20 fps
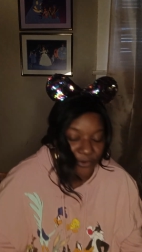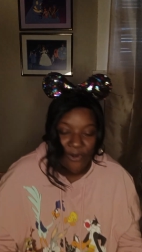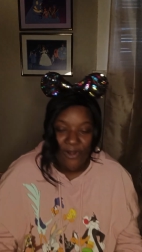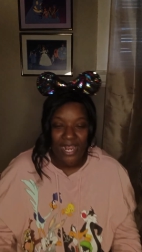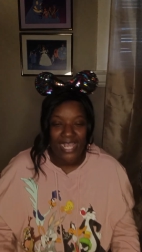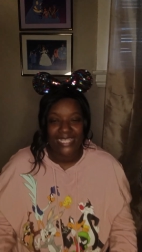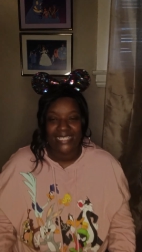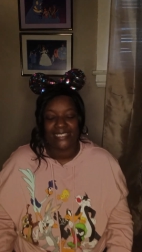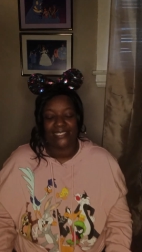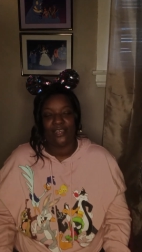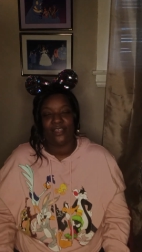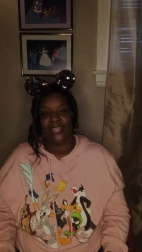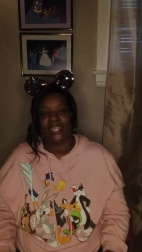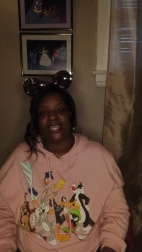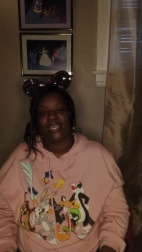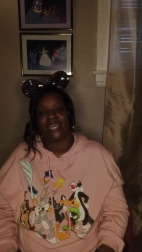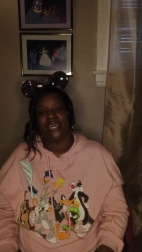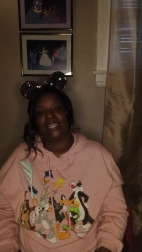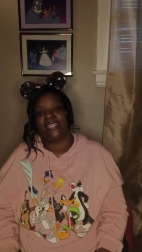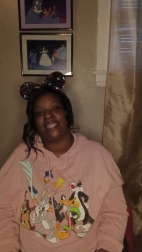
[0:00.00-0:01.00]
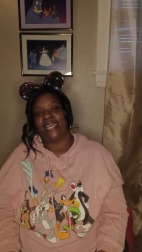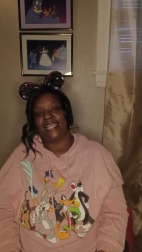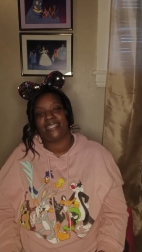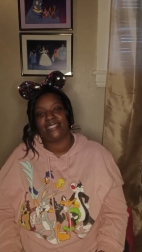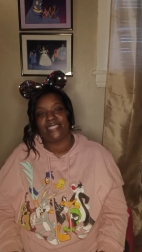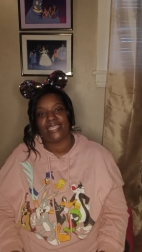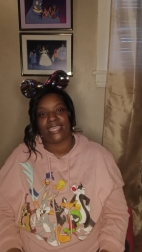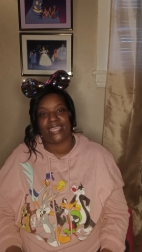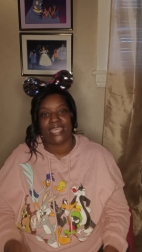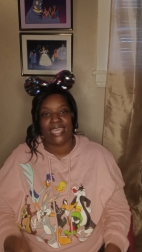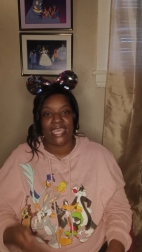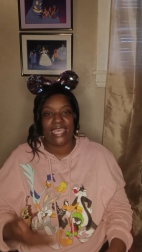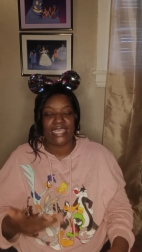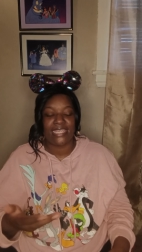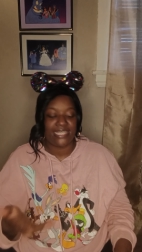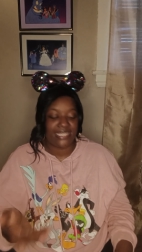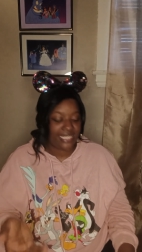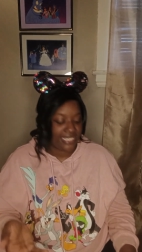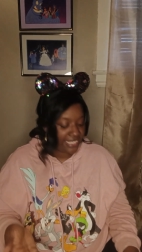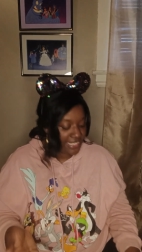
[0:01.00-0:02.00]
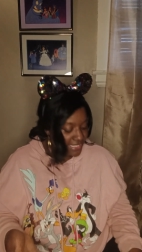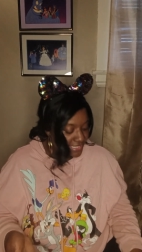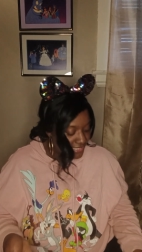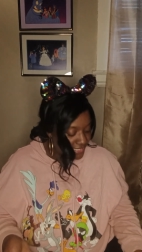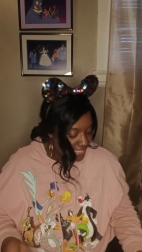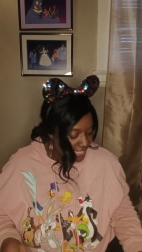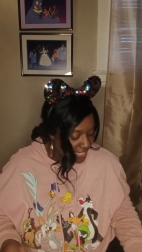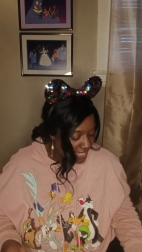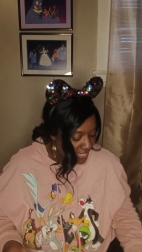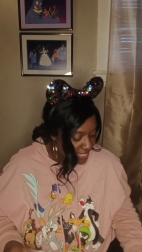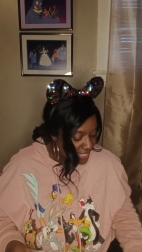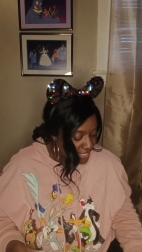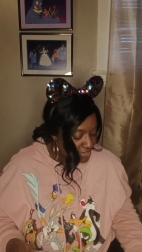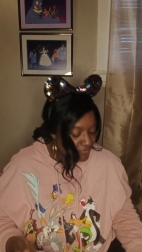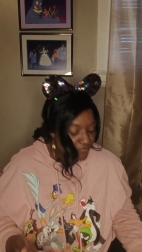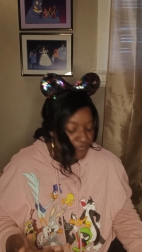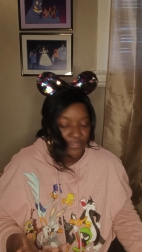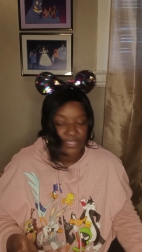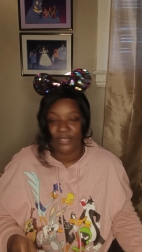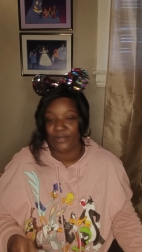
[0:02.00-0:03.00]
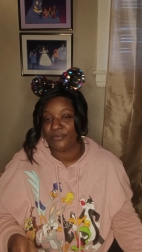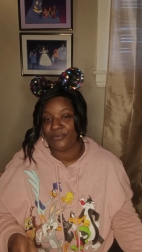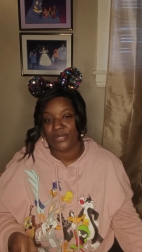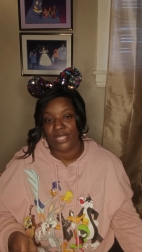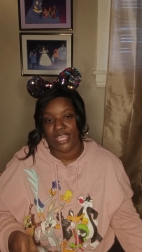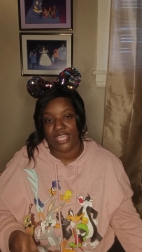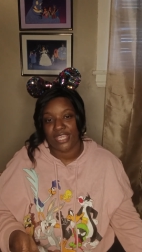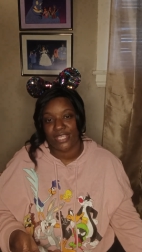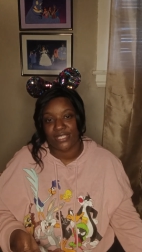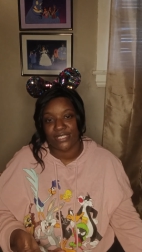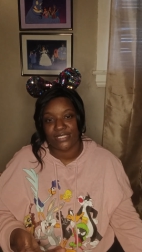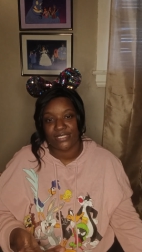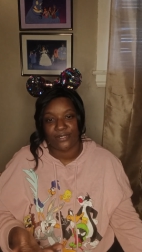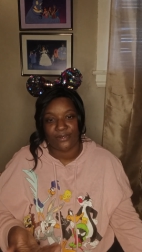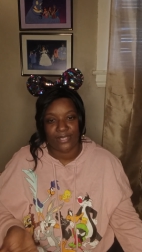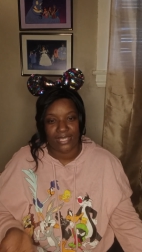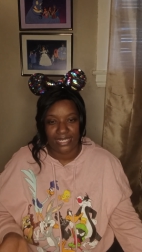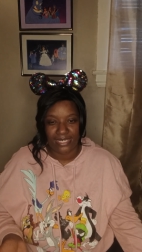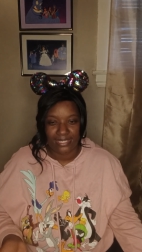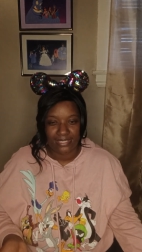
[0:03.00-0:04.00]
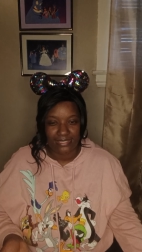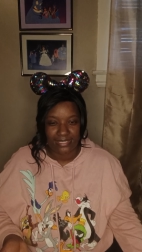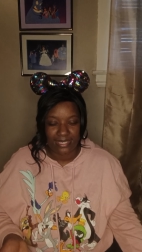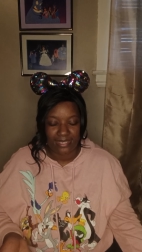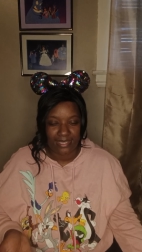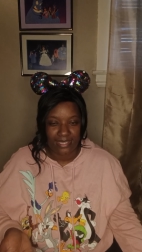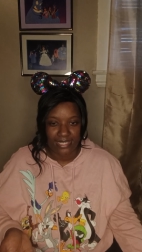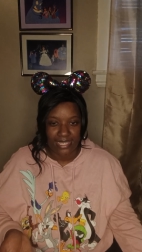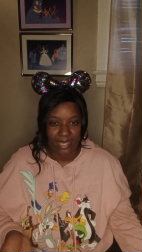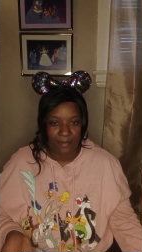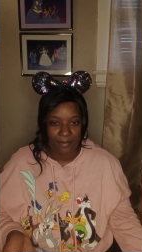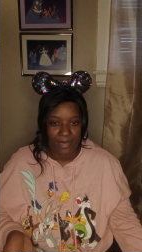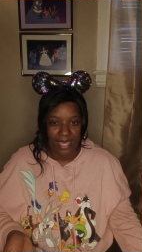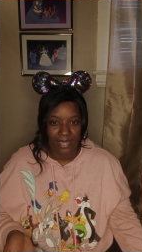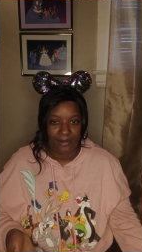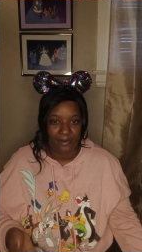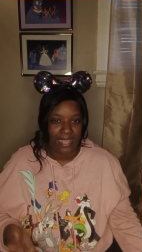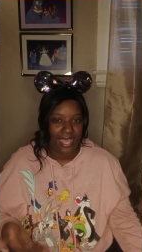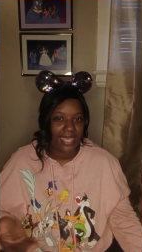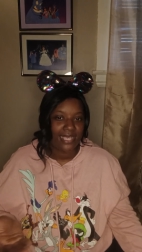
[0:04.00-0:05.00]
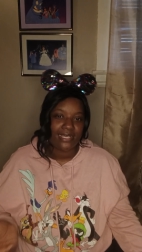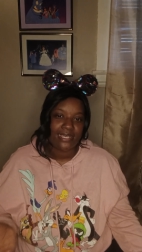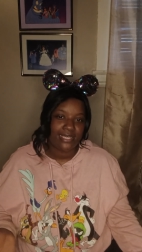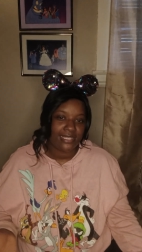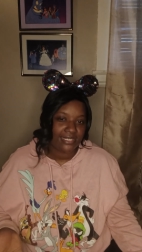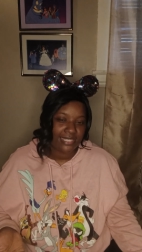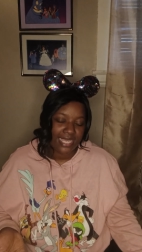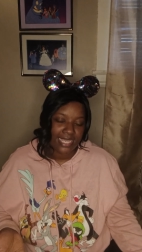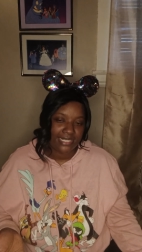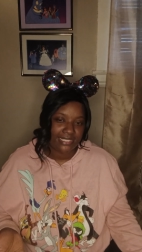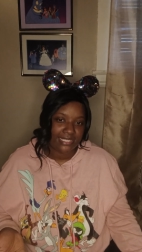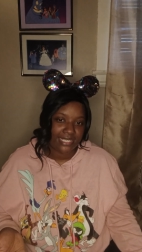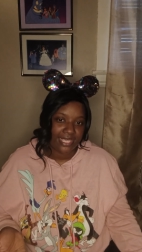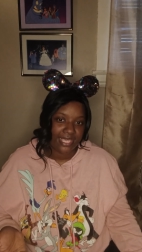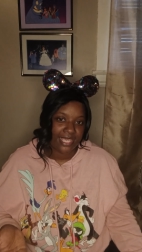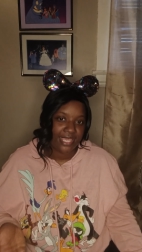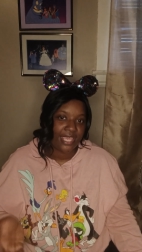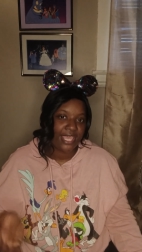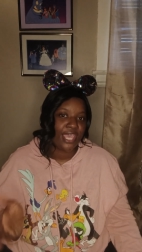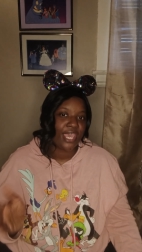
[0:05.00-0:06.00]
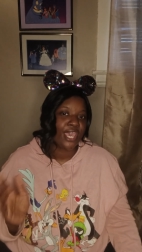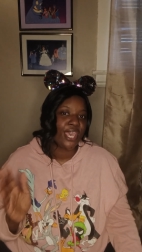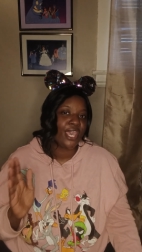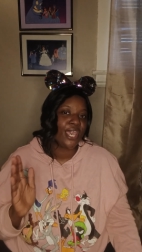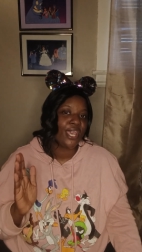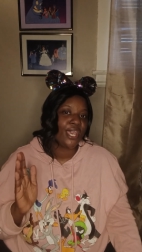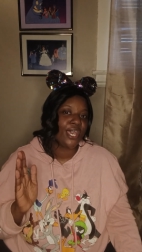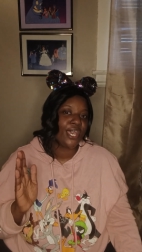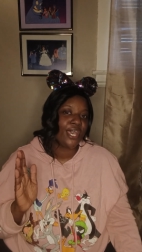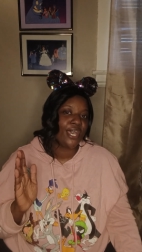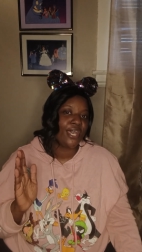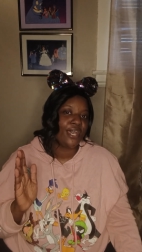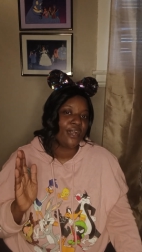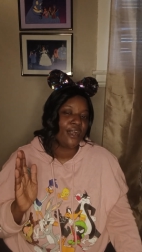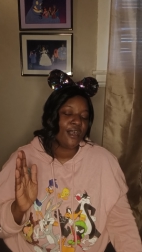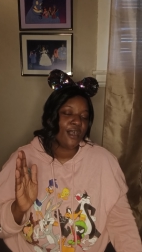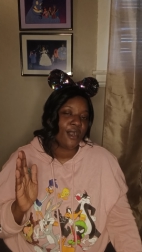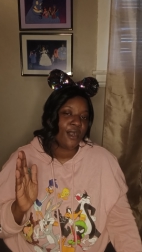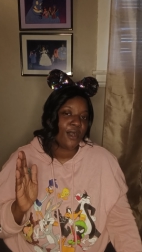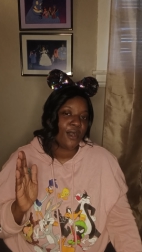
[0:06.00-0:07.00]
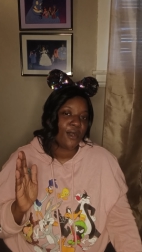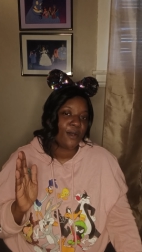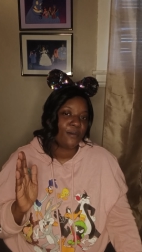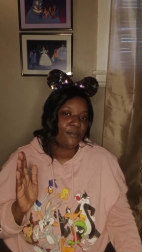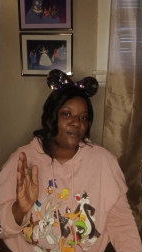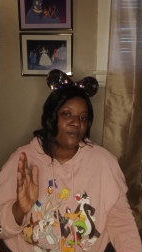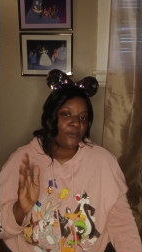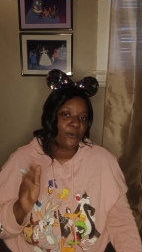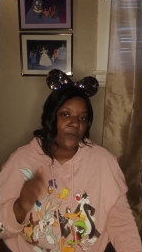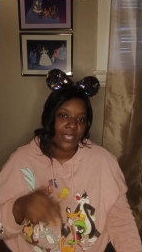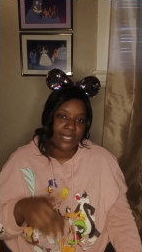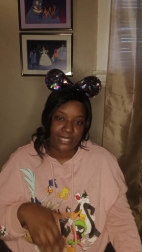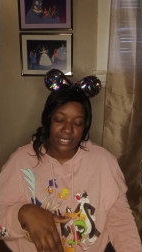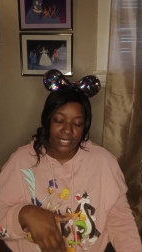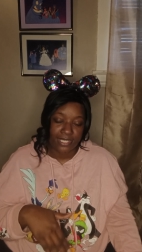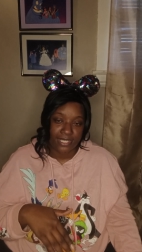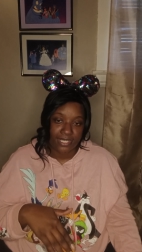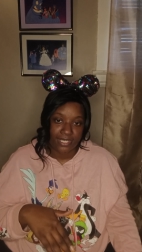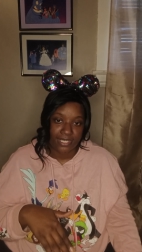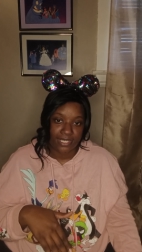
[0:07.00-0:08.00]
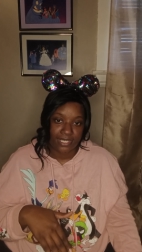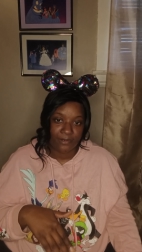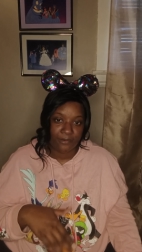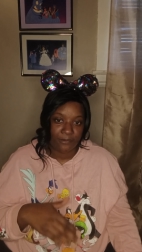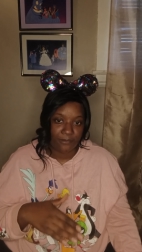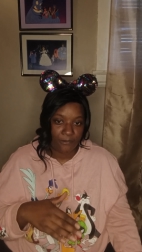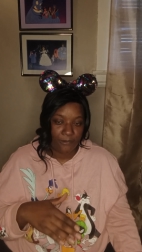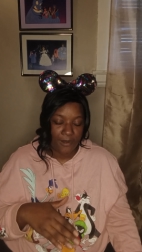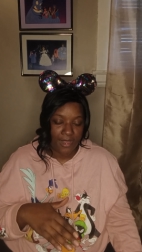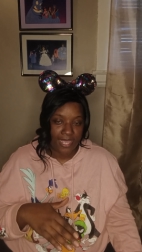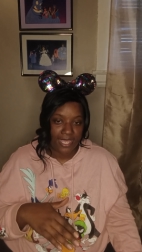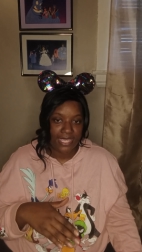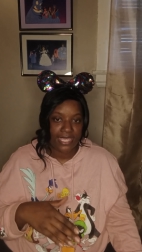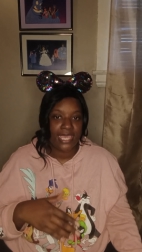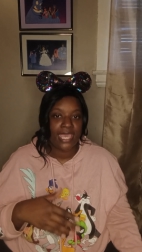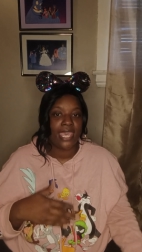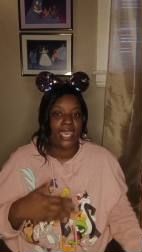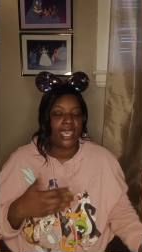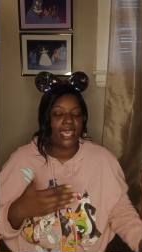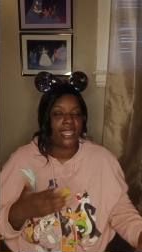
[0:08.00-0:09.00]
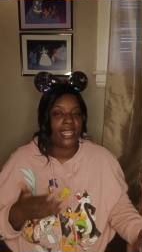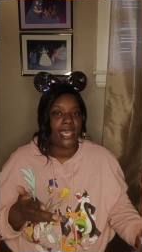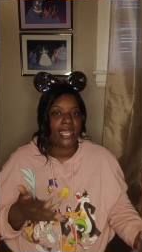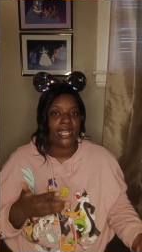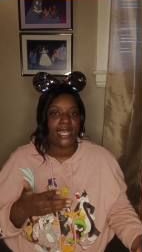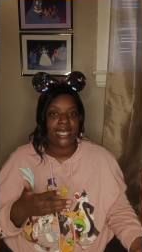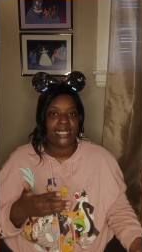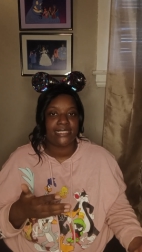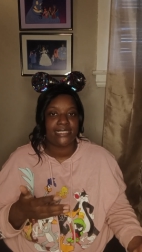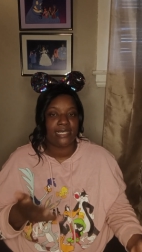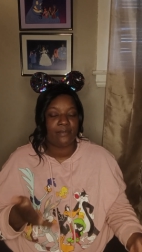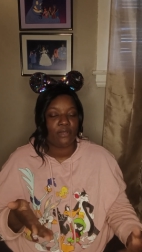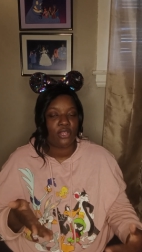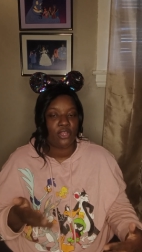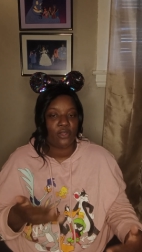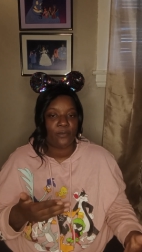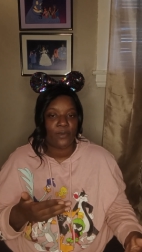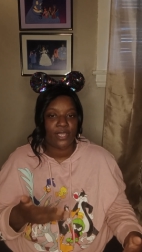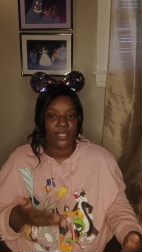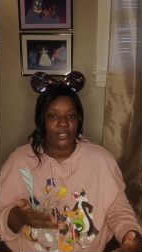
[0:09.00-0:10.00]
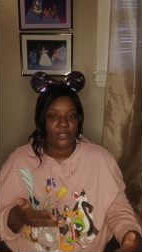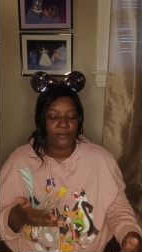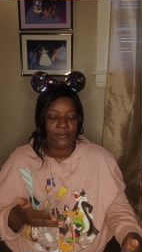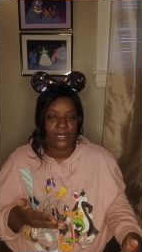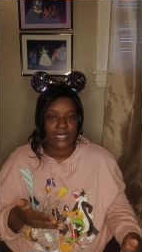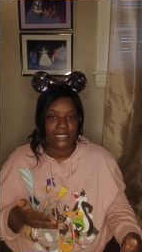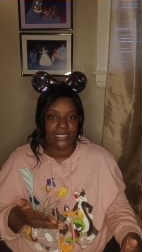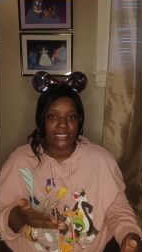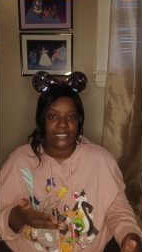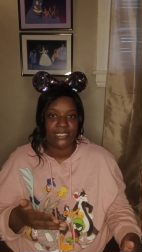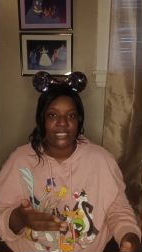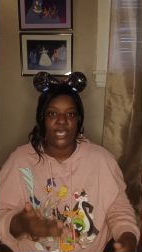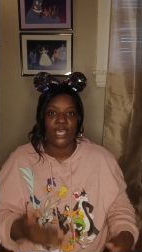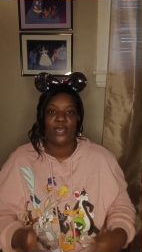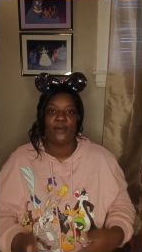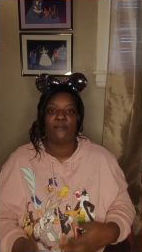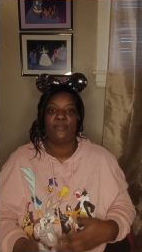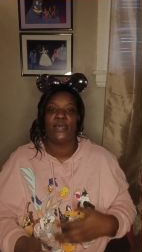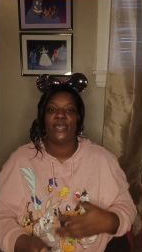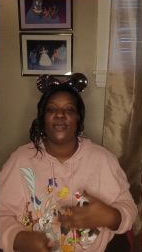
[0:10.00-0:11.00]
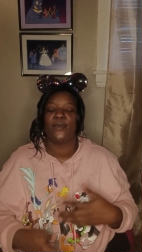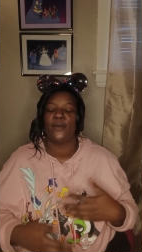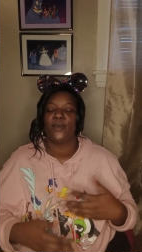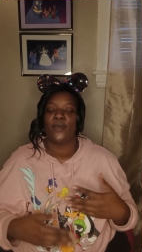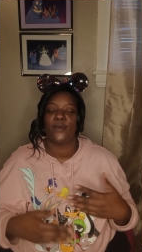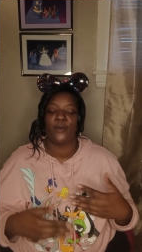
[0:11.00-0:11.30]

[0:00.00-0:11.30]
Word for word: I started collecting Disney figurines or anything of that matter. I collected um, Rae Dunn, right? And I got some of her regular pieces, but